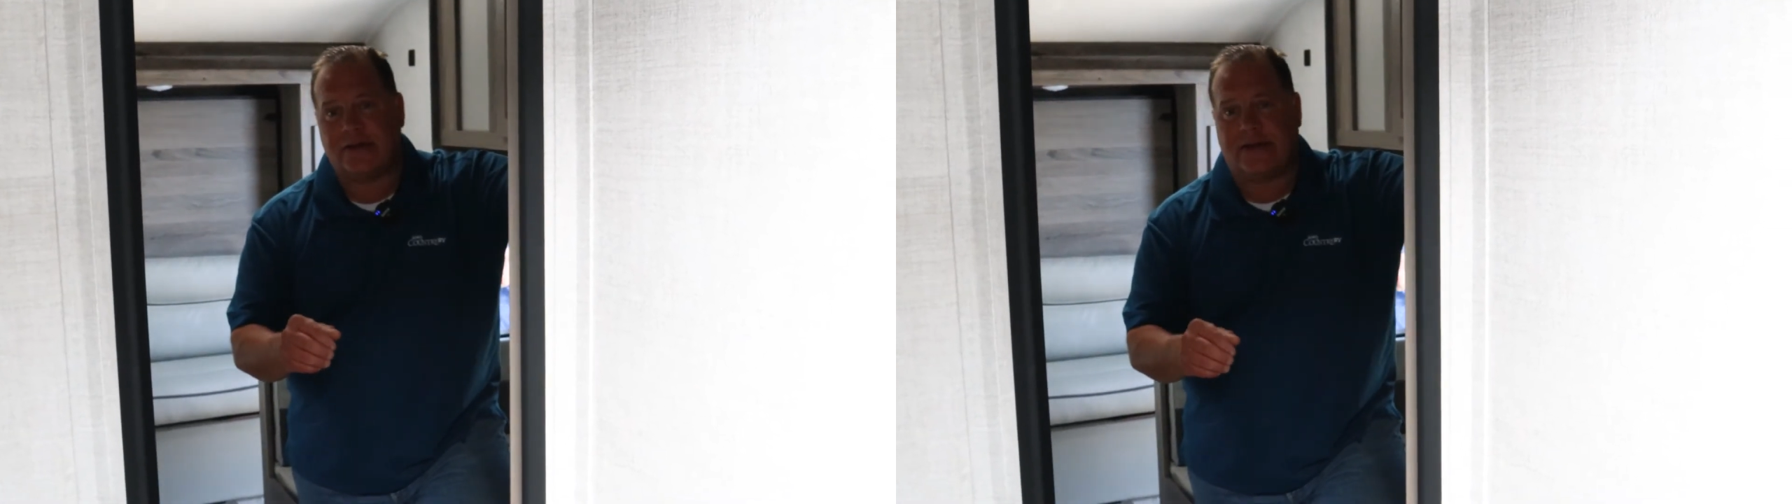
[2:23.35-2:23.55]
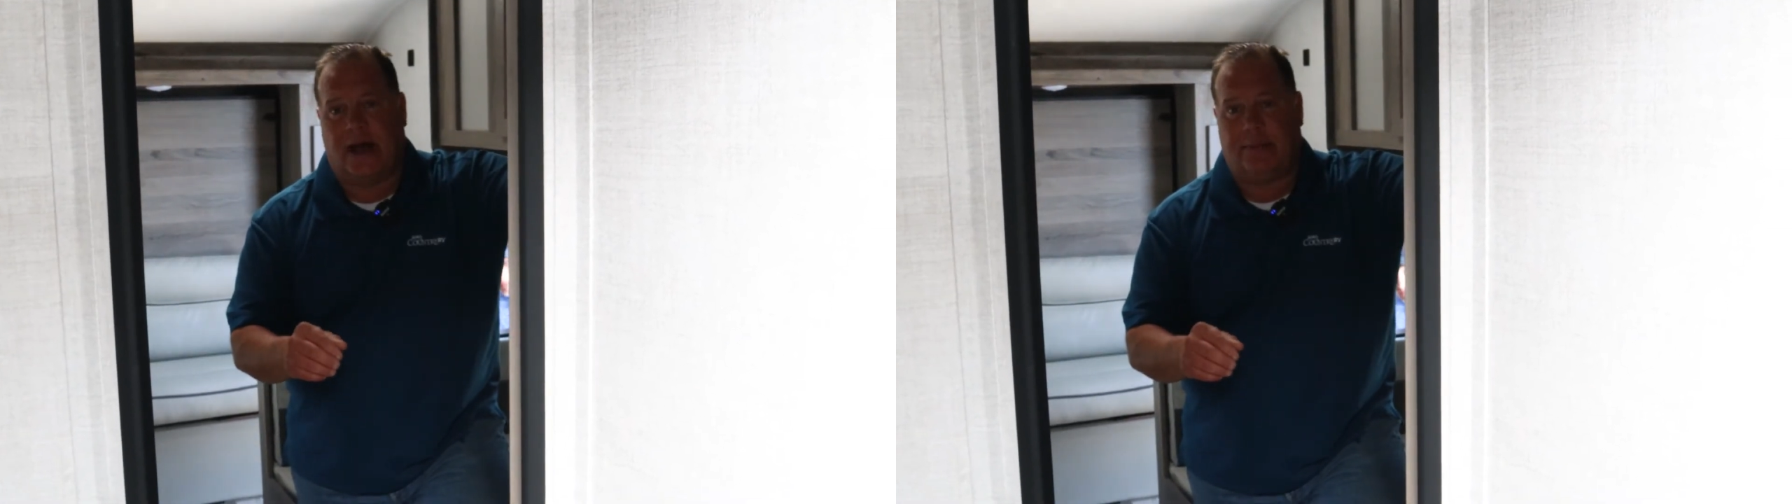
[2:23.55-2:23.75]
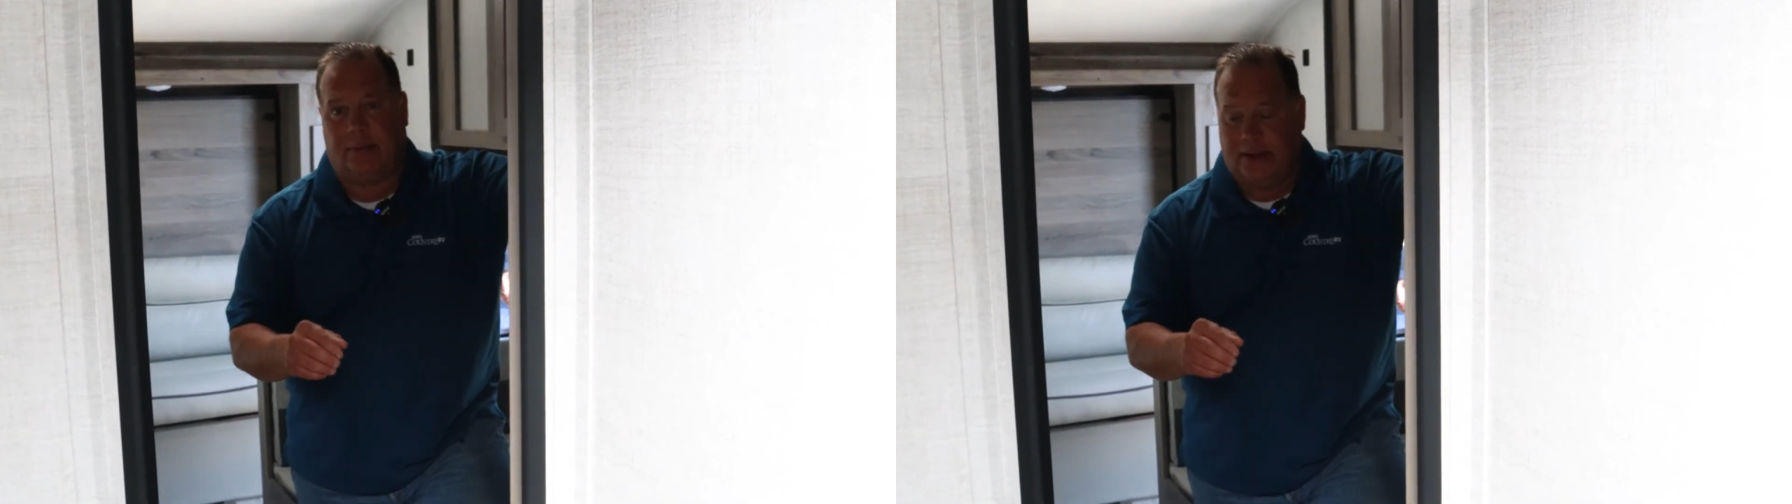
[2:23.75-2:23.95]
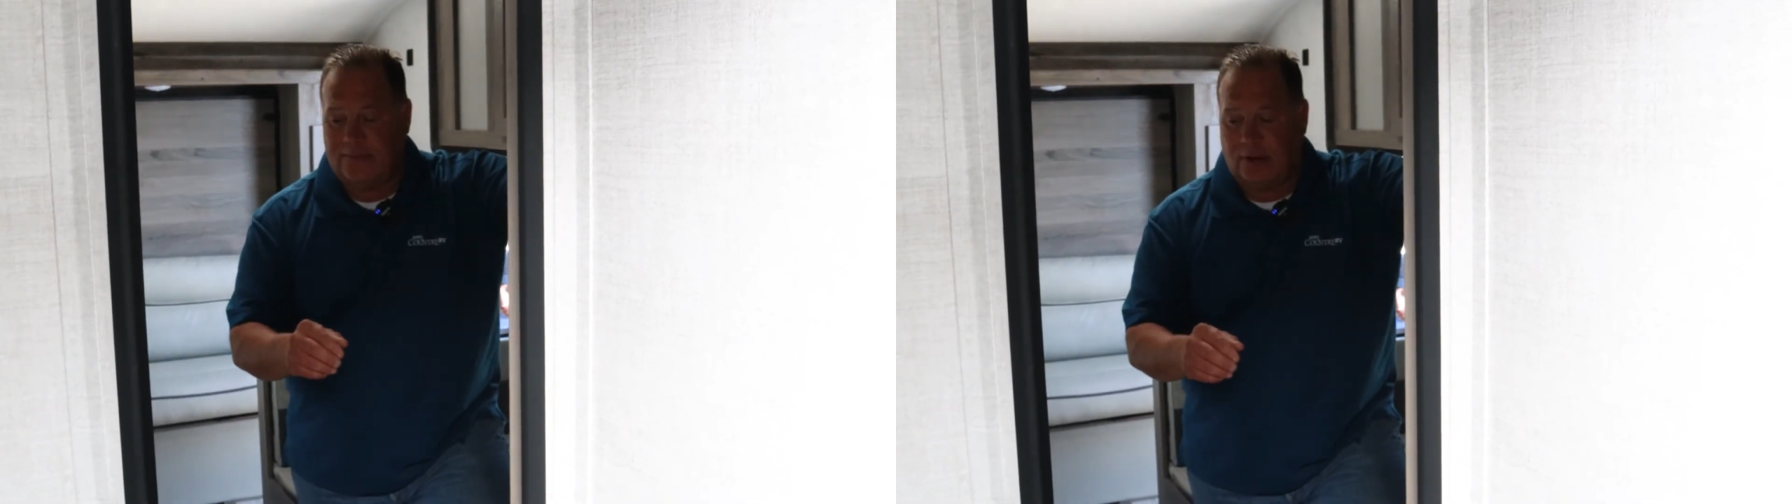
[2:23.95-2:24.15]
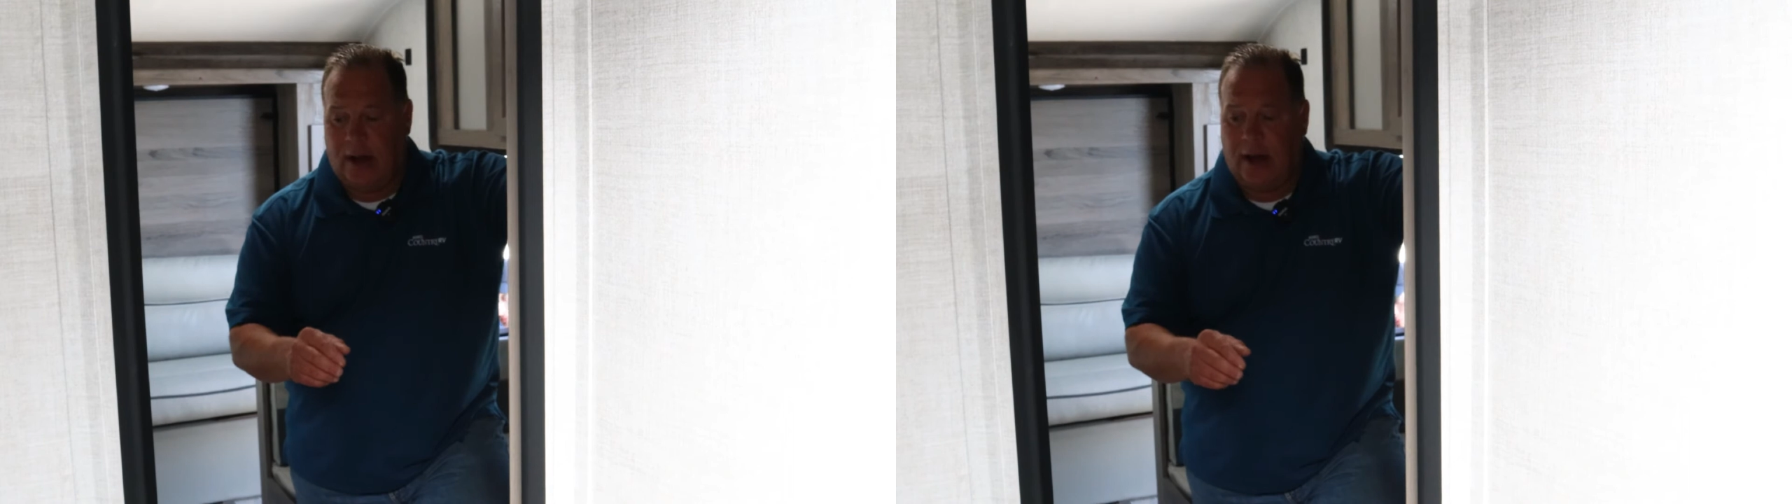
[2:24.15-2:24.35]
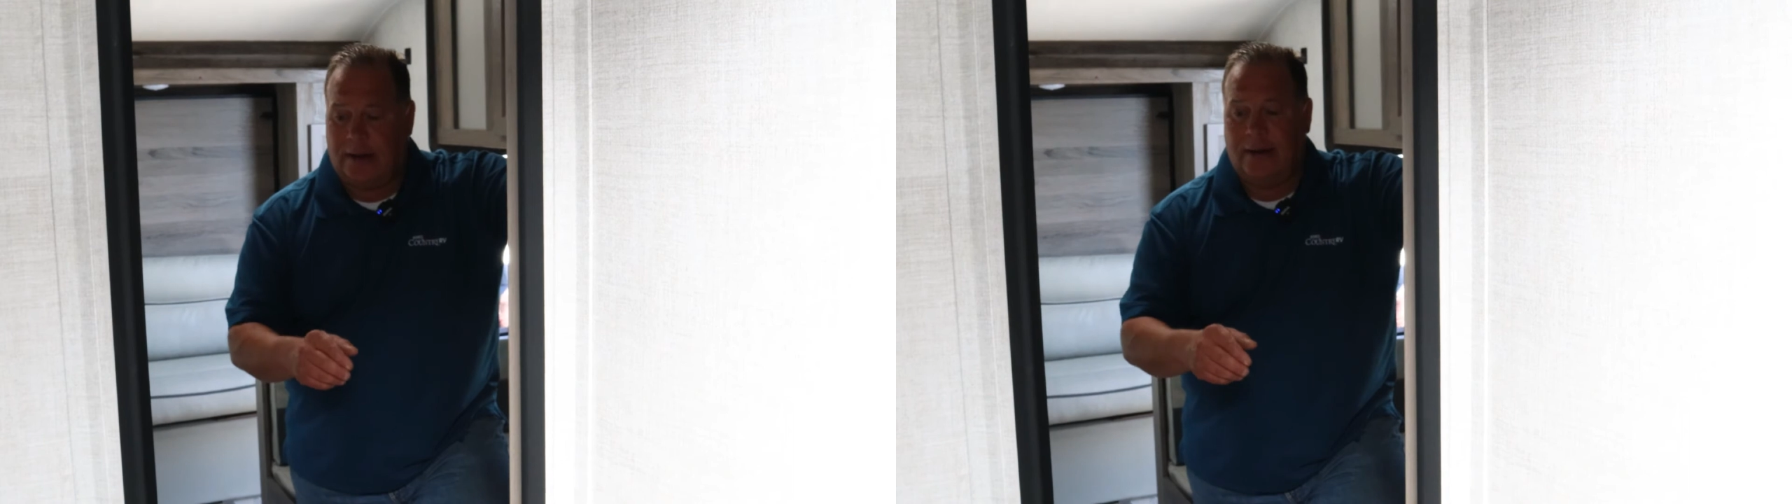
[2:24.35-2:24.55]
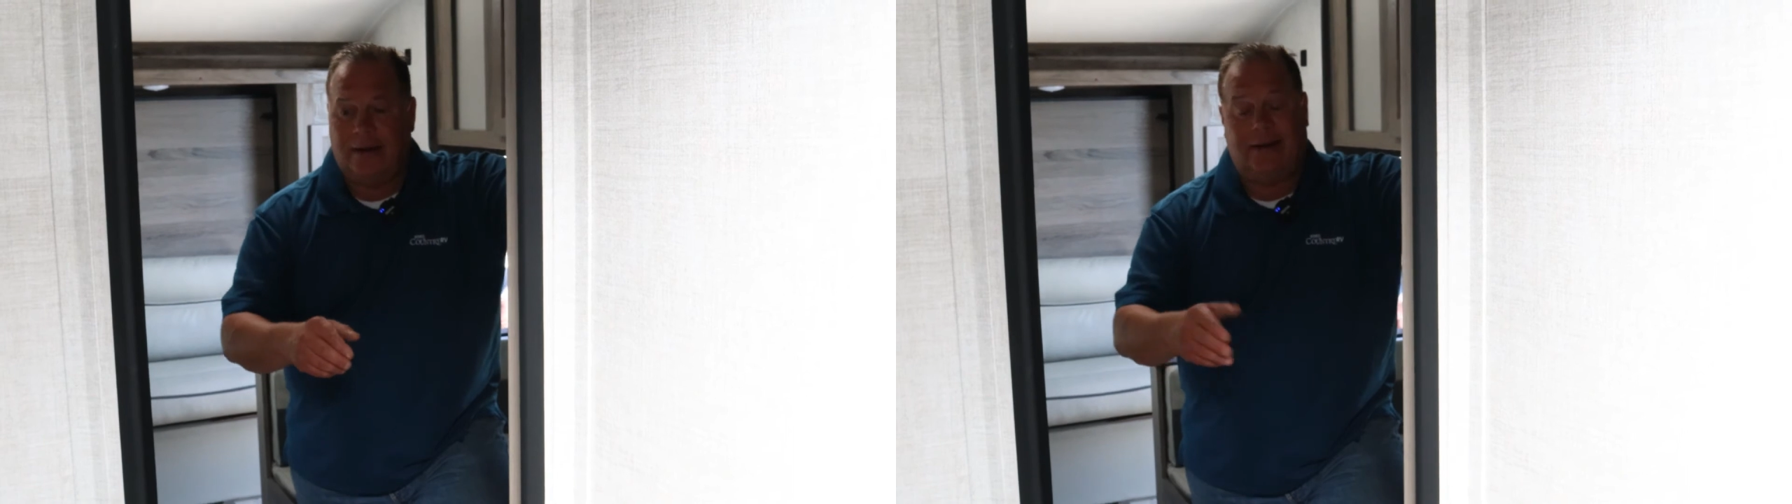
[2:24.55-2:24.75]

is that, believe it or not,